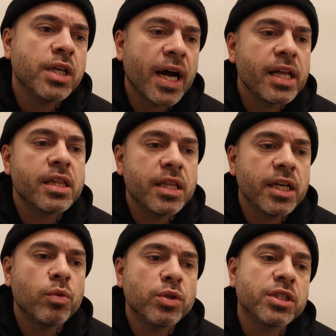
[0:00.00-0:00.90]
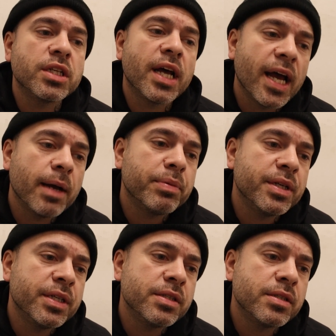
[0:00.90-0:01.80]
I think what's gonna happen
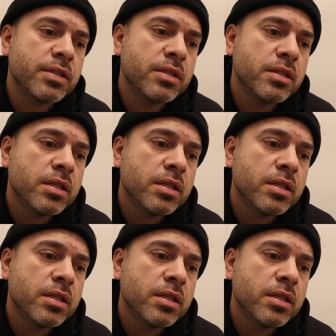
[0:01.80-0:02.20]
is